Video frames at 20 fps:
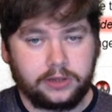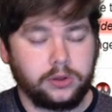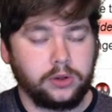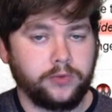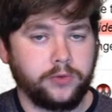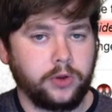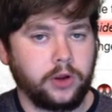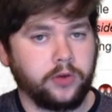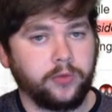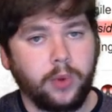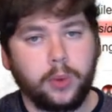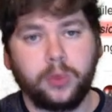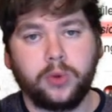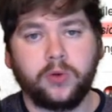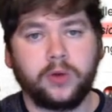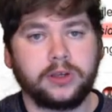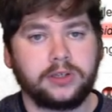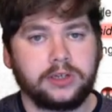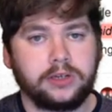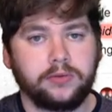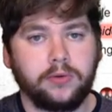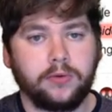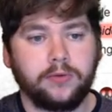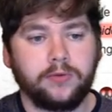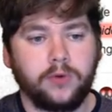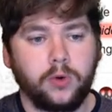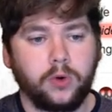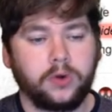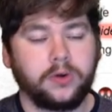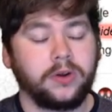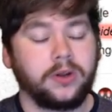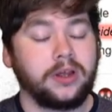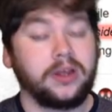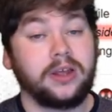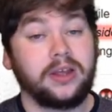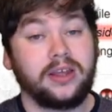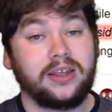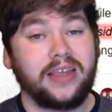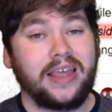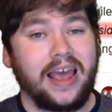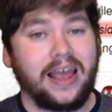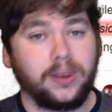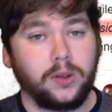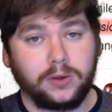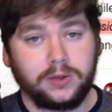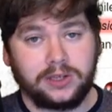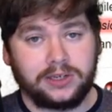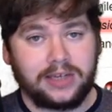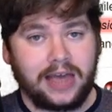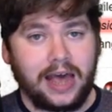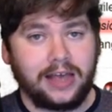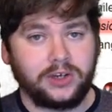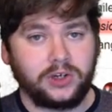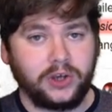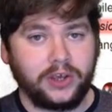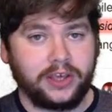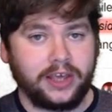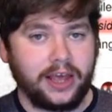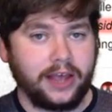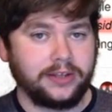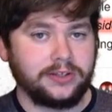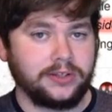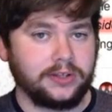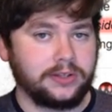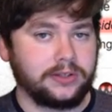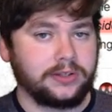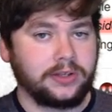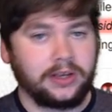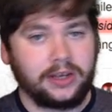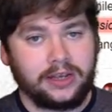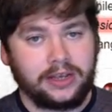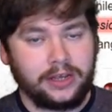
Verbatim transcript: So if you can remember Resident Evil 4, you had those attache cases,